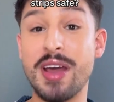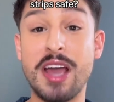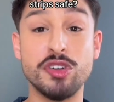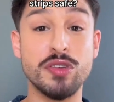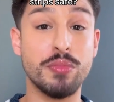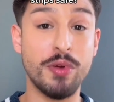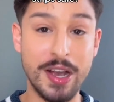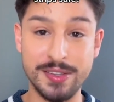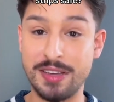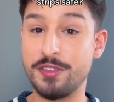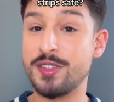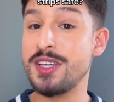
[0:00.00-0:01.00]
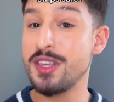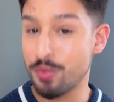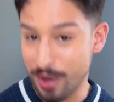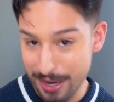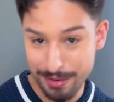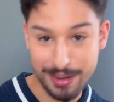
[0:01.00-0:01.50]
Plus, they are
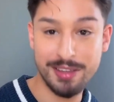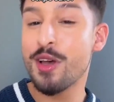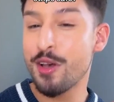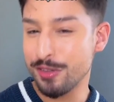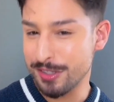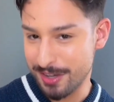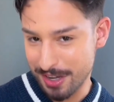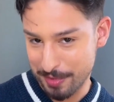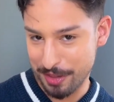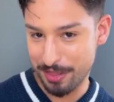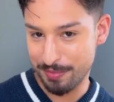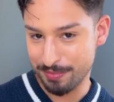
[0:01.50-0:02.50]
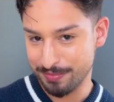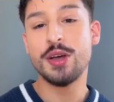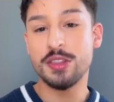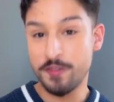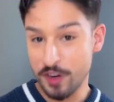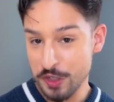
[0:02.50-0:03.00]
enamel safe and effective,
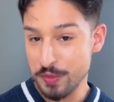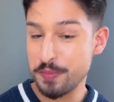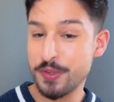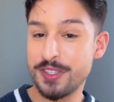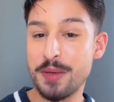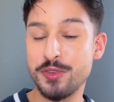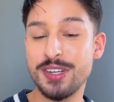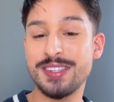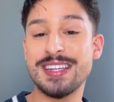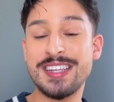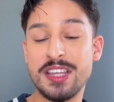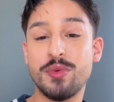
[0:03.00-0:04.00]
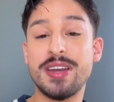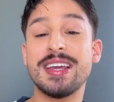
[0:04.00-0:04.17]
so you can have peace of mind while